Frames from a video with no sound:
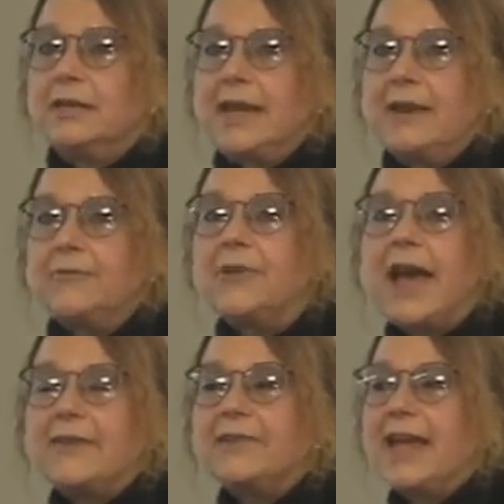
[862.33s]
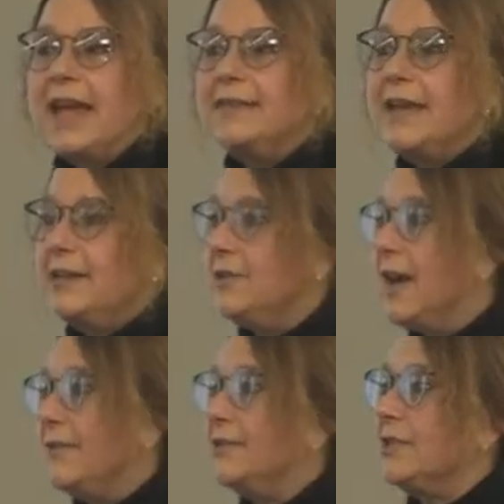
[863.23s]
Now, if you haven't had that and you
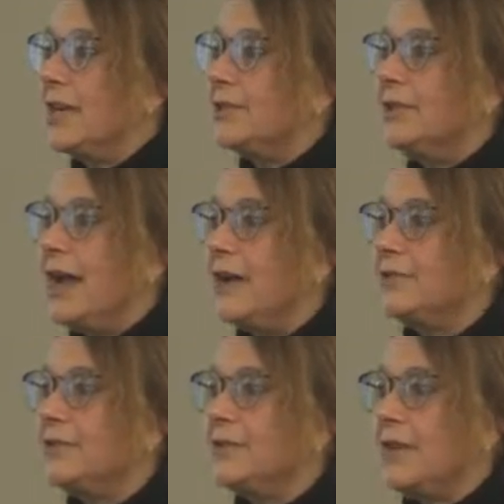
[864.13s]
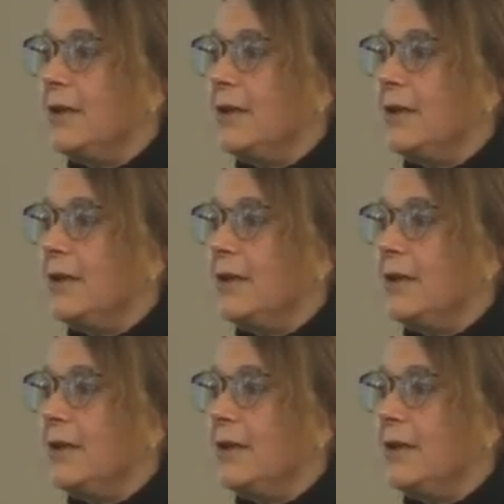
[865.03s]
haven't checked your houses,